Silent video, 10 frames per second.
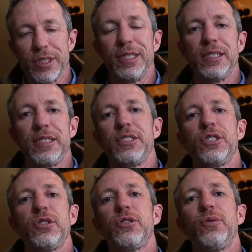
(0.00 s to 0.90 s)
in
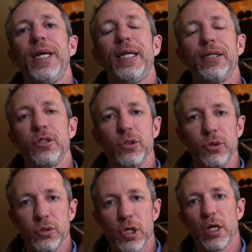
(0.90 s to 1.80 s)
addition to getting
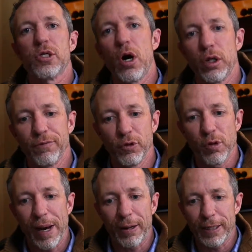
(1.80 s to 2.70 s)
to talk to all of you about